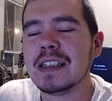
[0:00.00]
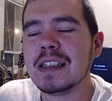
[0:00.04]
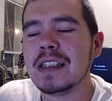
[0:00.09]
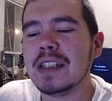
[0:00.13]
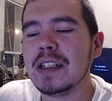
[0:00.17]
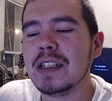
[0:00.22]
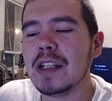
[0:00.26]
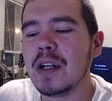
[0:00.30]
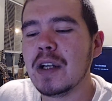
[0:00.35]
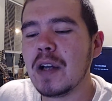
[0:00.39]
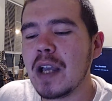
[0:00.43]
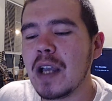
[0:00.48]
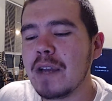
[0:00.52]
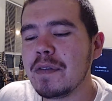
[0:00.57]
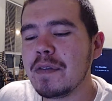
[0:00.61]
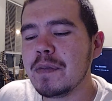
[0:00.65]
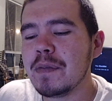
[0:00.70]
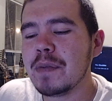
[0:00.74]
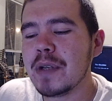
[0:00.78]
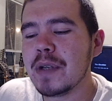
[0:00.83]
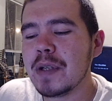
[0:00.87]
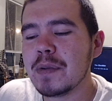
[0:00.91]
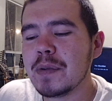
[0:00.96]

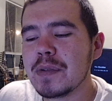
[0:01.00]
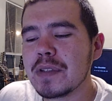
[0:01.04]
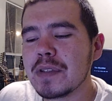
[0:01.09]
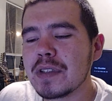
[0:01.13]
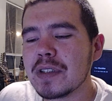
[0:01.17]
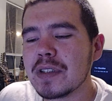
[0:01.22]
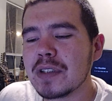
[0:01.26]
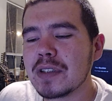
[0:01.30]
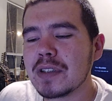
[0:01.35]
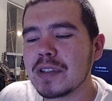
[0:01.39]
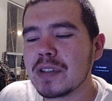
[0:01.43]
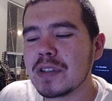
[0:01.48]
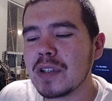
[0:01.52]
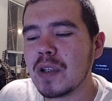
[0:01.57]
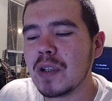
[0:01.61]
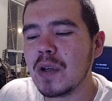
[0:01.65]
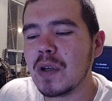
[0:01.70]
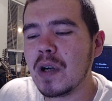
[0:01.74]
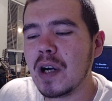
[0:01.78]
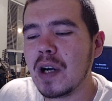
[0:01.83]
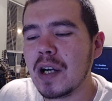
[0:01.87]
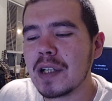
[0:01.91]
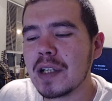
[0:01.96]
Everybody was just so
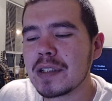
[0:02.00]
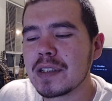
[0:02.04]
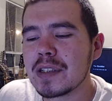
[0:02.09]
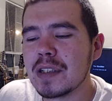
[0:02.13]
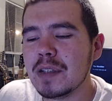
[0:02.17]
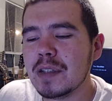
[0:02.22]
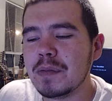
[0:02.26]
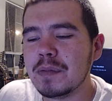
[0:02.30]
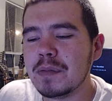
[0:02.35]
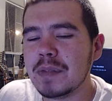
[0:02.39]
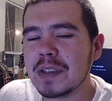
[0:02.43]
awesome.